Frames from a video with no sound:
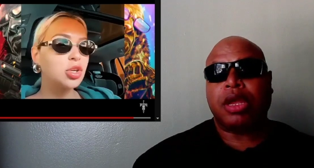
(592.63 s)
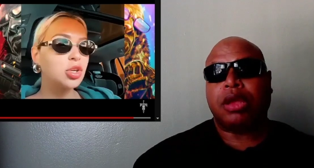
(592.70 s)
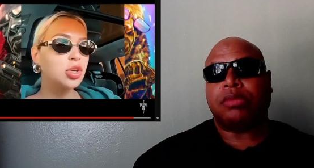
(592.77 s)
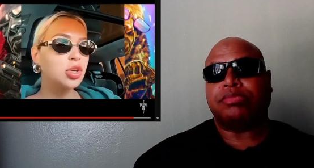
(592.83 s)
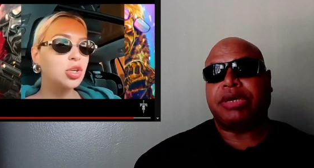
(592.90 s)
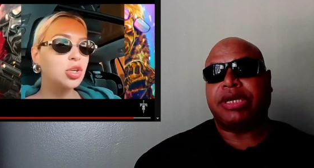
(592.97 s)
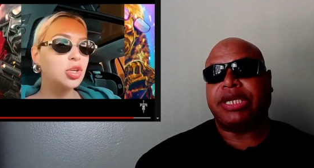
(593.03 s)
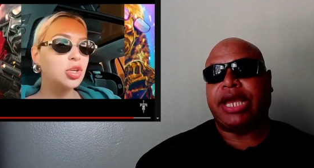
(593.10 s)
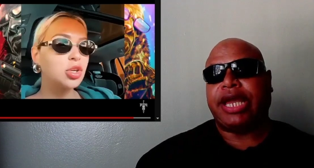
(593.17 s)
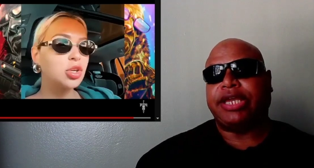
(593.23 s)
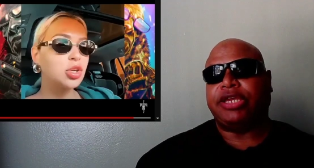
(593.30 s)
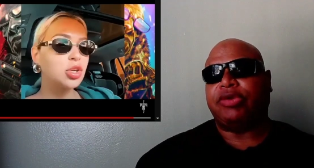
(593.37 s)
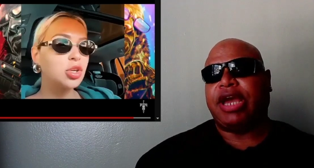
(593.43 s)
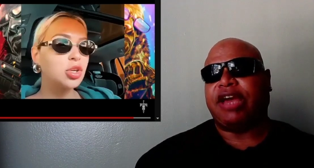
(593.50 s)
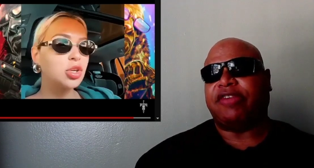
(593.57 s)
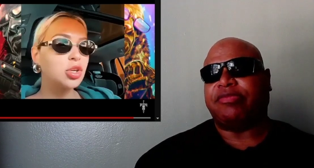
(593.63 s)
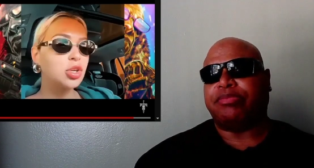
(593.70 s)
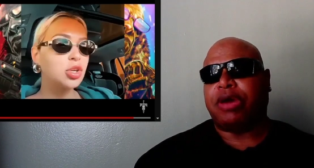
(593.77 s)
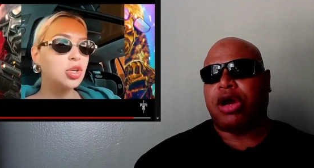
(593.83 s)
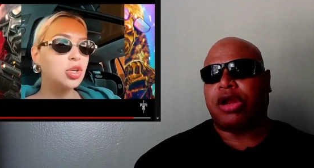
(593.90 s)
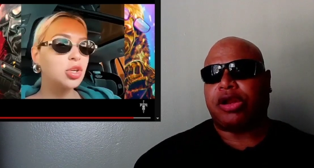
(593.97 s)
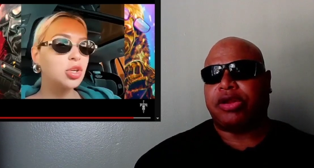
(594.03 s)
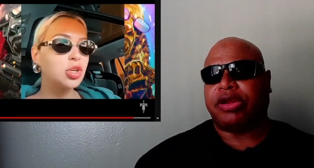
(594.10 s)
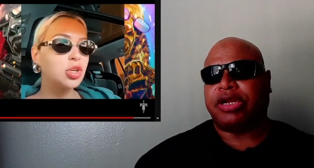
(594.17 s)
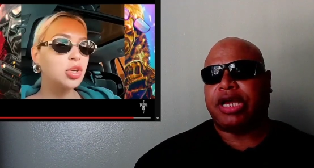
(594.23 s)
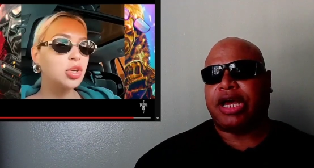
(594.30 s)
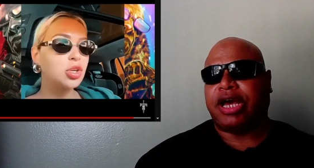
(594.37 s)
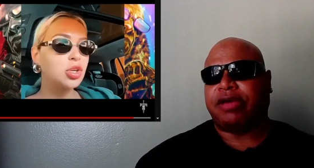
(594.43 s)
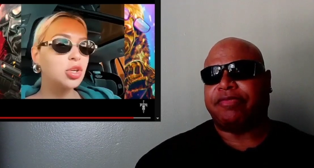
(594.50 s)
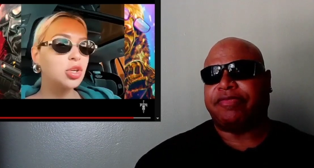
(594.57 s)
Speaker 1: But yet you have modern
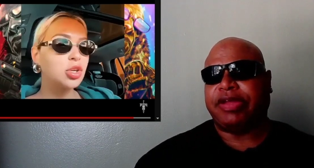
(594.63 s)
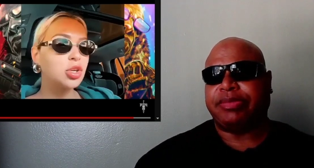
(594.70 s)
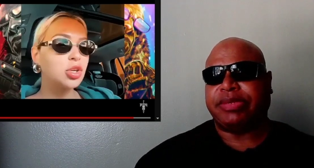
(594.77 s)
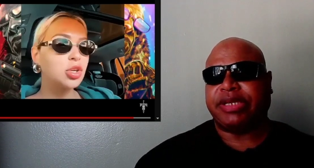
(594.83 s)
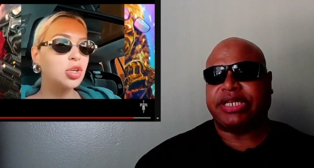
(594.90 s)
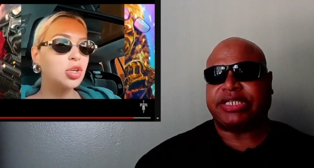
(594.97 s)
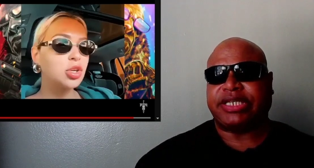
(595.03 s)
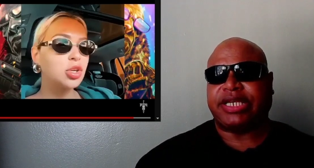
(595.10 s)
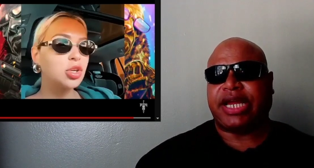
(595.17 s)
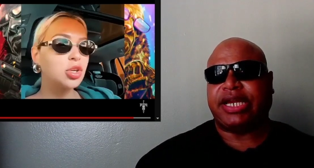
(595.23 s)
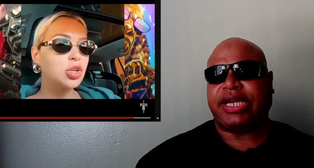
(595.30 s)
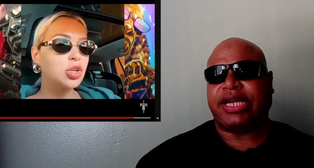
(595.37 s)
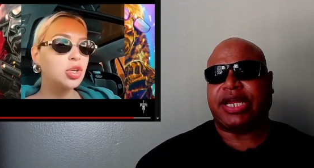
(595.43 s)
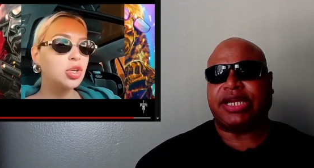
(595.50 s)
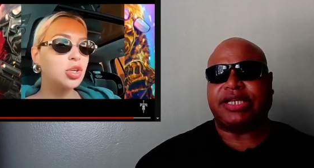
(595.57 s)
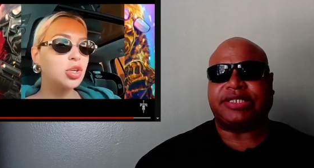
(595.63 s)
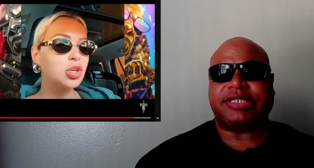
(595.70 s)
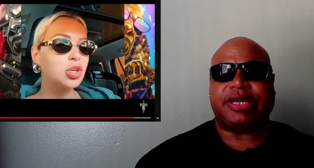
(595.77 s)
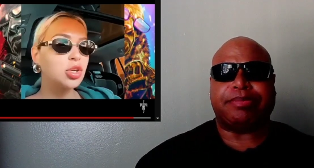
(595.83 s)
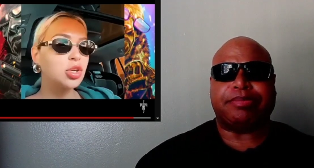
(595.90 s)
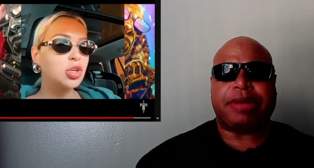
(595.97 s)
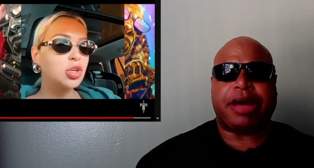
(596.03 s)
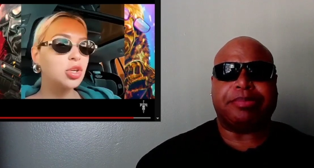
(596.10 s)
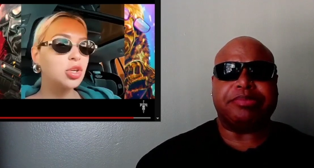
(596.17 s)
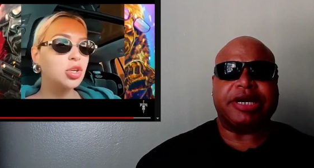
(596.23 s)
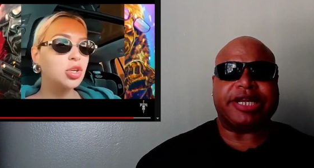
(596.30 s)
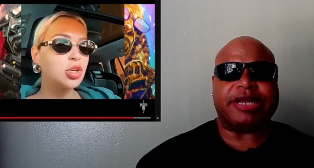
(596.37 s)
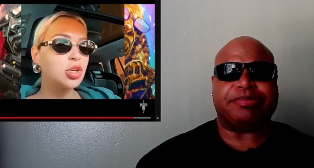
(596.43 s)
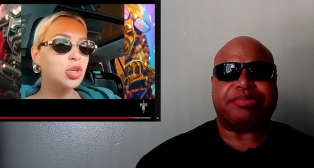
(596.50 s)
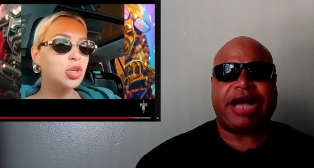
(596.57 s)
uh, feminist 99 cent mop
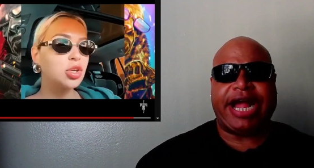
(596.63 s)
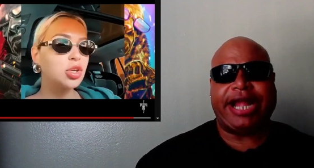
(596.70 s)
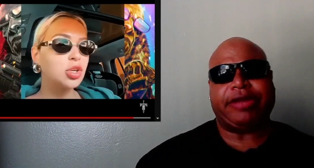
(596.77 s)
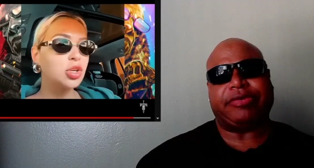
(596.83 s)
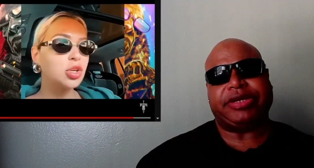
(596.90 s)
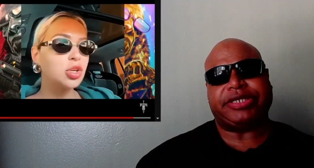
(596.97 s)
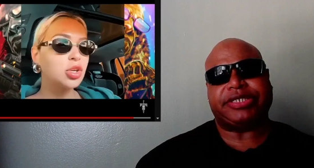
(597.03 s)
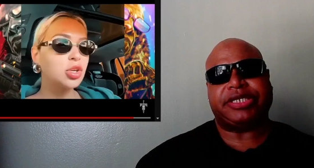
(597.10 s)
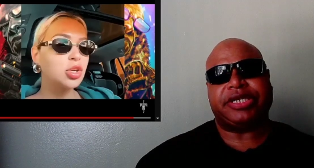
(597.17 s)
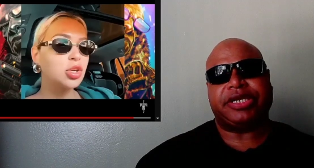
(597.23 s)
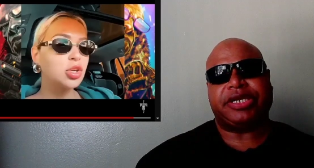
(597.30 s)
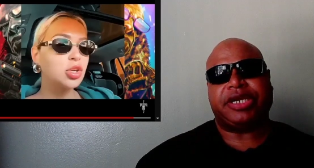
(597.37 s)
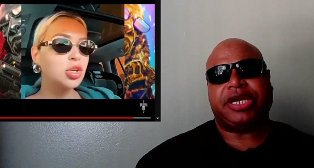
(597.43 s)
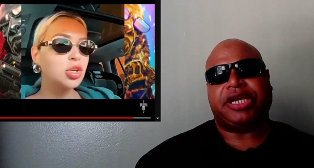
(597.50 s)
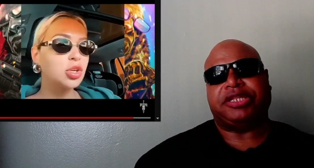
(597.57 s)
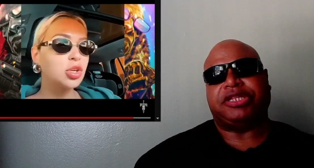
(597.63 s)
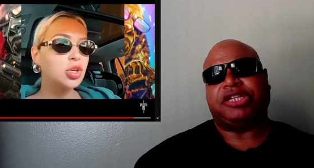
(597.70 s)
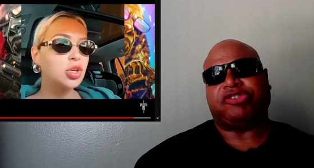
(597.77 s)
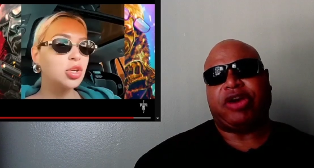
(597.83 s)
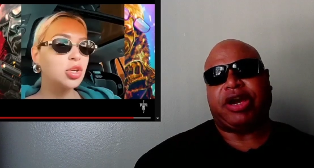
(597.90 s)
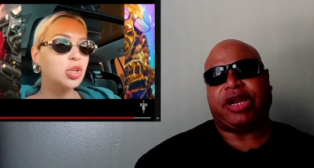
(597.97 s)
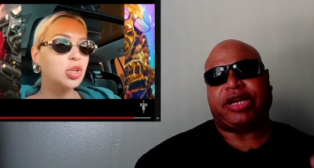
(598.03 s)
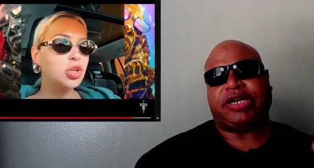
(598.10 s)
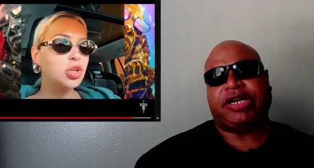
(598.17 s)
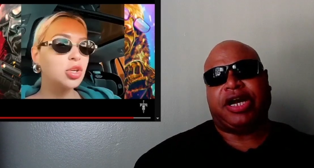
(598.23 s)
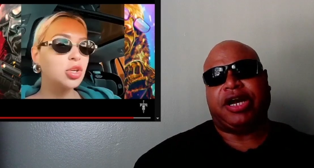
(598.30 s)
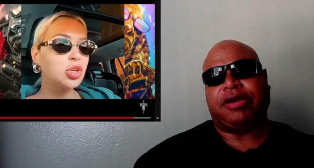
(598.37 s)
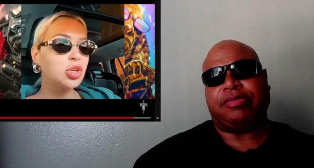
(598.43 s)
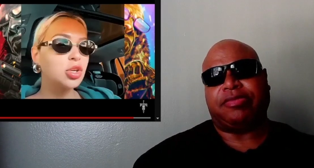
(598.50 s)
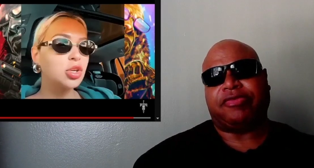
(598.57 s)
bucket pirates that try to
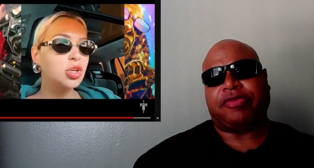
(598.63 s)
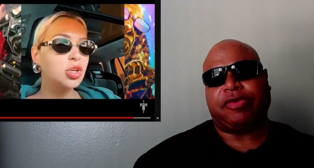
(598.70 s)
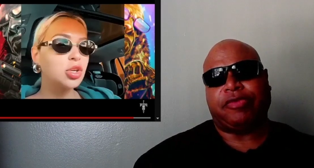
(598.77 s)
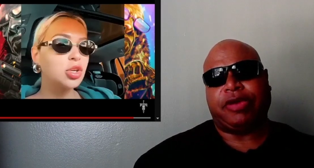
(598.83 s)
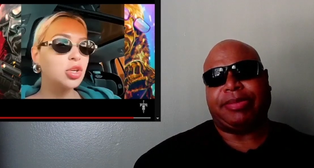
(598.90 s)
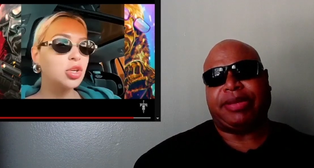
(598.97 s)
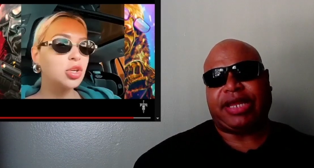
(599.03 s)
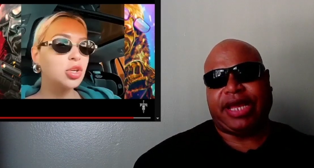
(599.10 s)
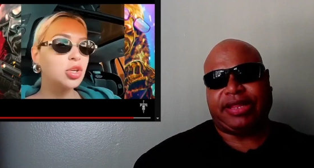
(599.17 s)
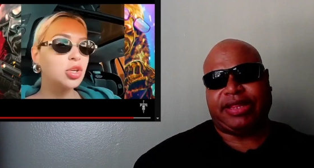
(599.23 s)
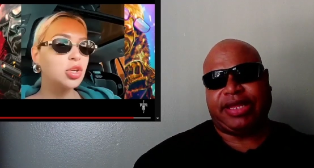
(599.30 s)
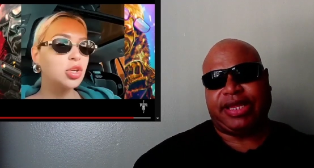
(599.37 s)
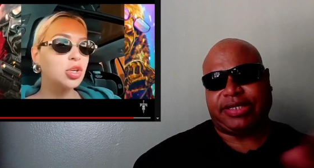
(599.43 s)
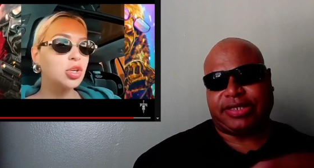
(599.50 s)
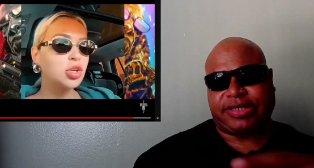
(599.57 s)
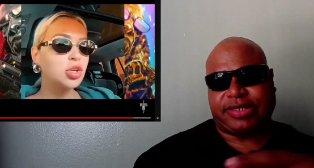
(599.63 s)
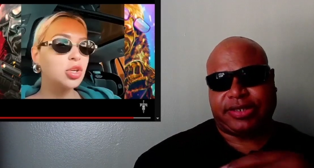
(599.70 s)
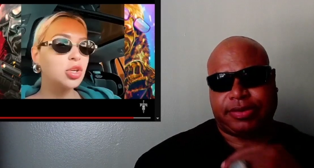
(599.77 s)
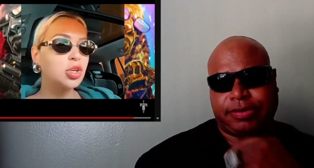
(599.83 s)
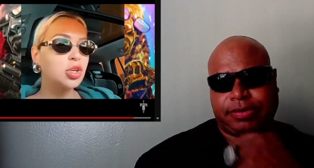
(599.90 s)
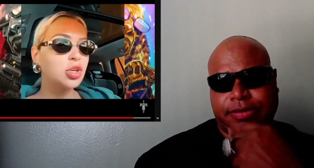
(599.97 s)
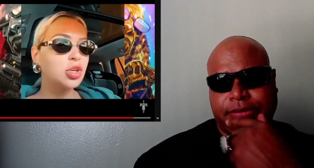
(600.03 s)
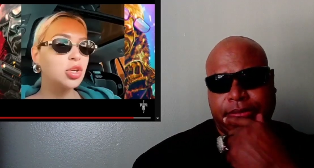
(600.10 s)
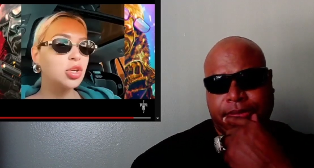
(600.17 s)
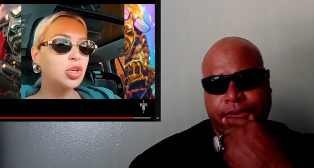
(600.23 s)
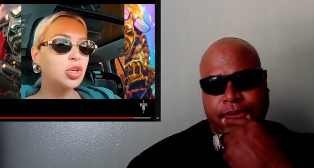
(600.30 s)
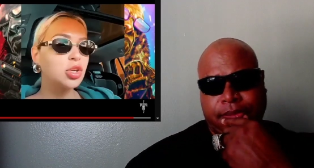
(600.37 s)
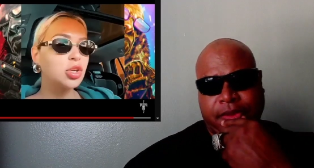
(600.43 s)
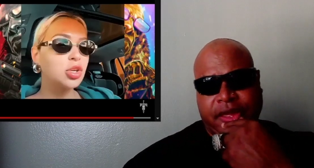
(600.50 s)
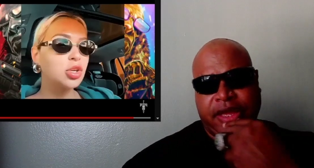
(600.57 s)
come for women like this.
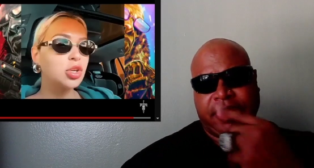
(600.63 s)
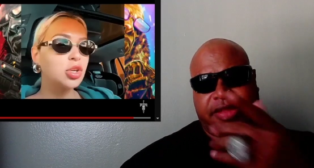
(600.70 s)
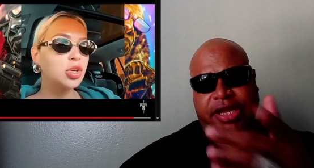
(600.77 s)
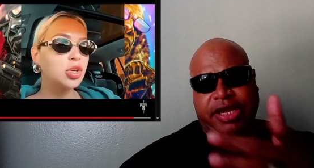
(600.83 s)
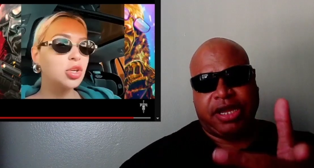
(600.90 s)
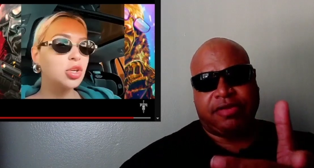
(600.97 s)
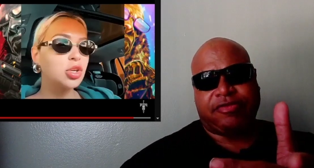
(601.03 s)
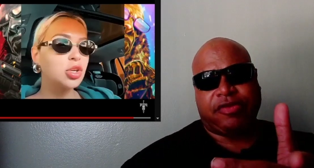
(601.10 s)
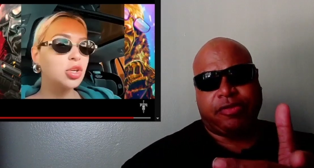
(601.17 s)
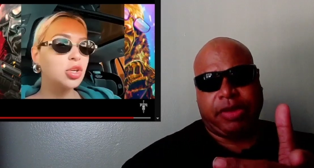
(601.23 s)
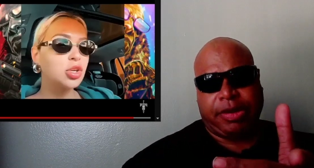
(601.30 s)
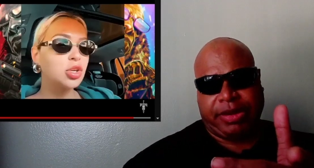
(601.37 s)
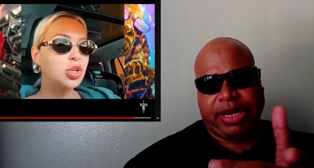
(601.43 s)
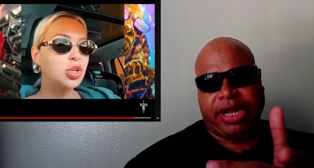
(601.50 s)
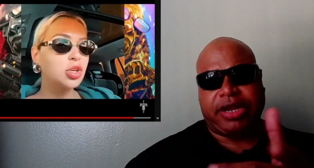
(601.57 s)
They come for women like